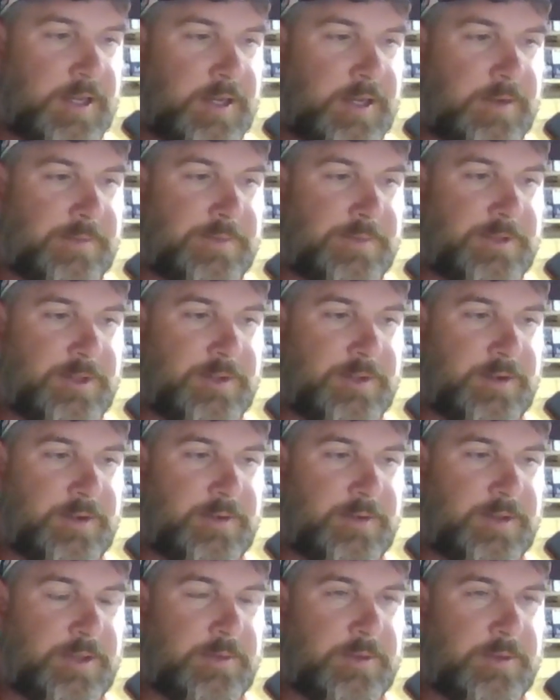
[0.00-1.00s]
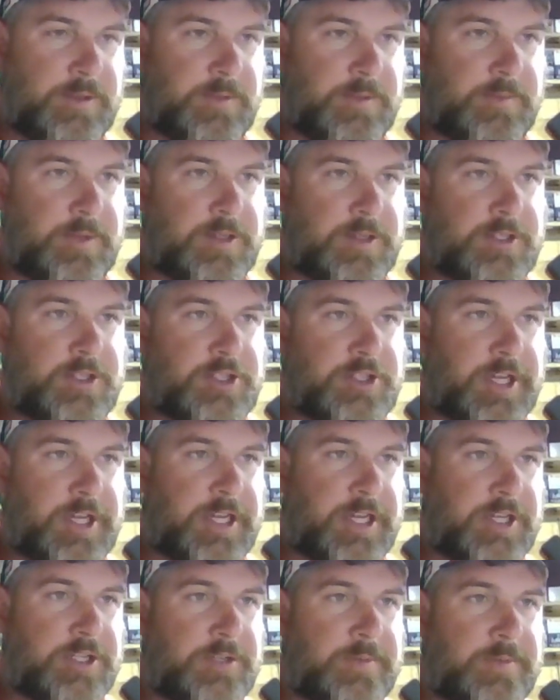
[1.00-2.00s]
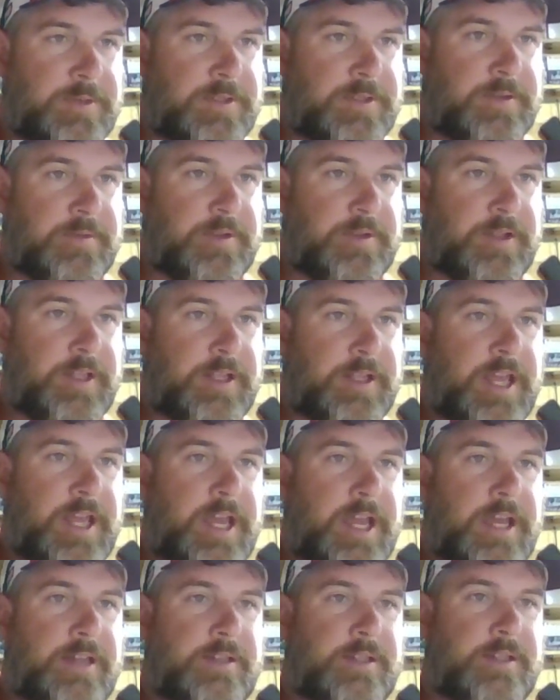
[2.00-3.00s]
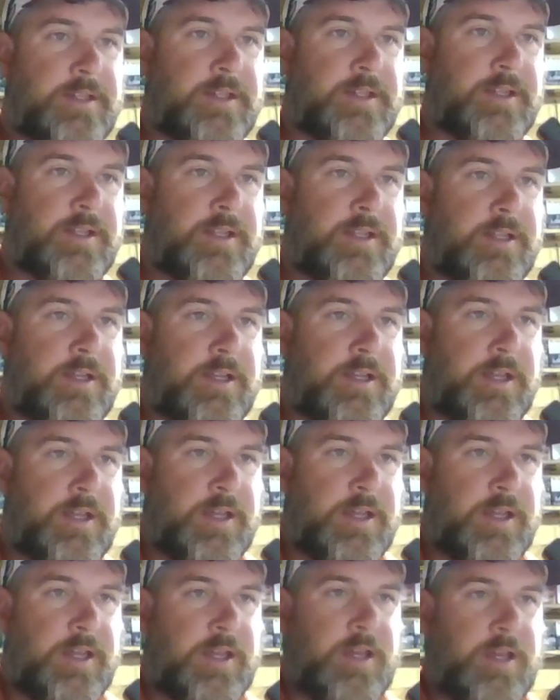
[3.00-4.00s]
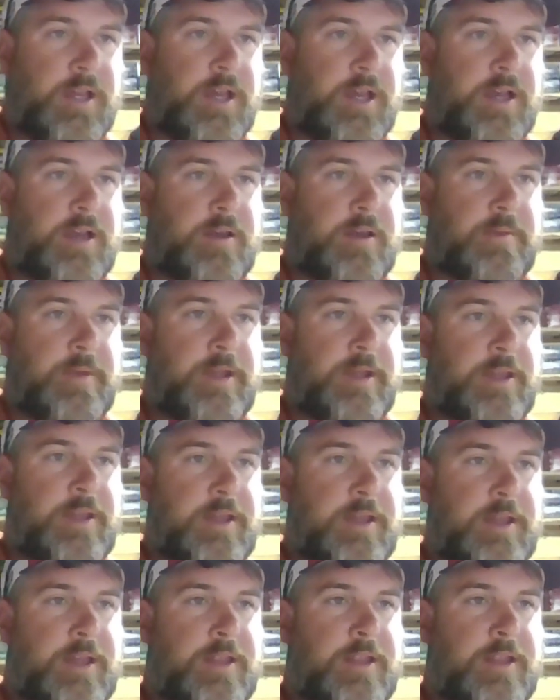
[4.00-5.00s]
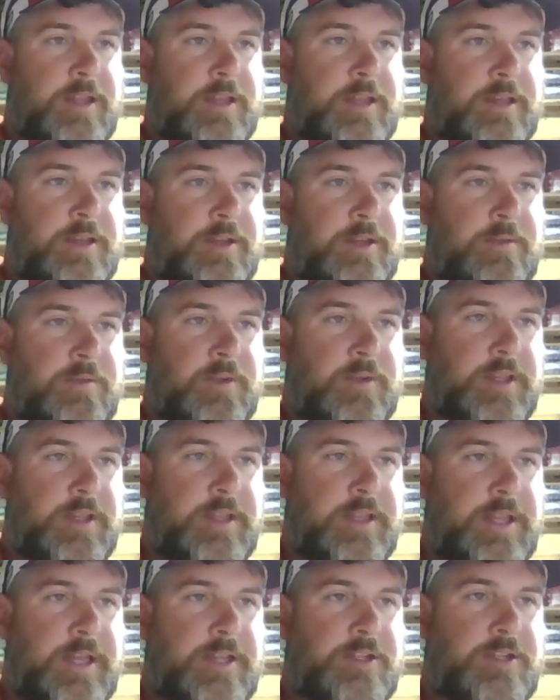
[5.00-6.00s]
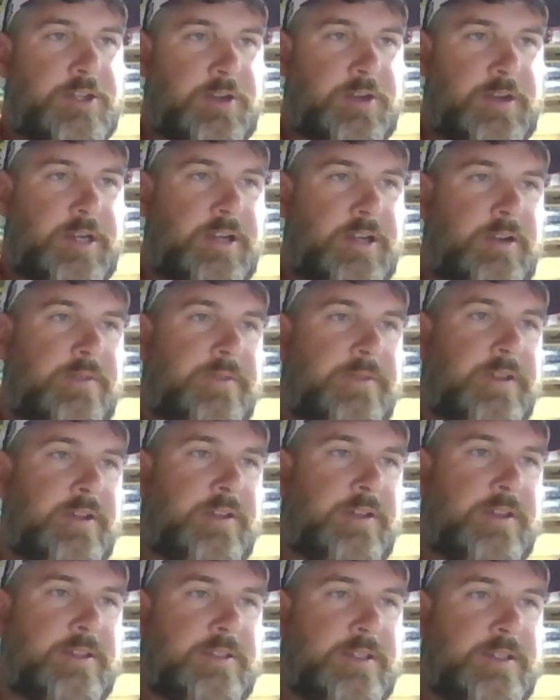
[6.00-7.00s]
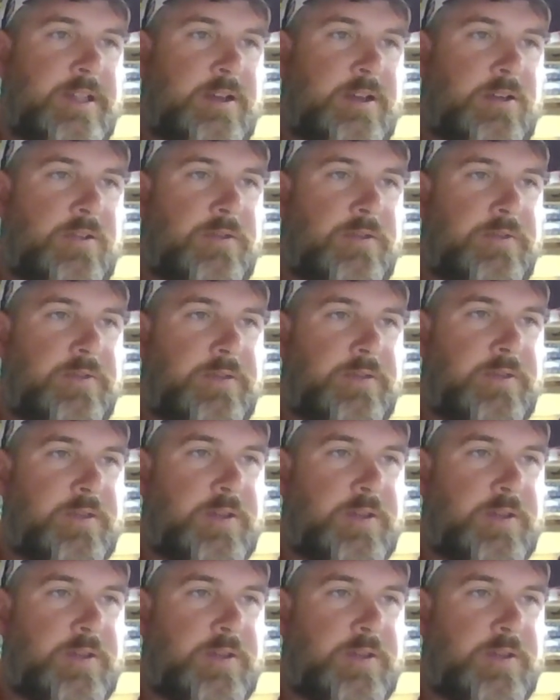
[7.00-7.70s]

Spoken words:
So there really wasn't much change specifically in that. And then really that trigger feel itself,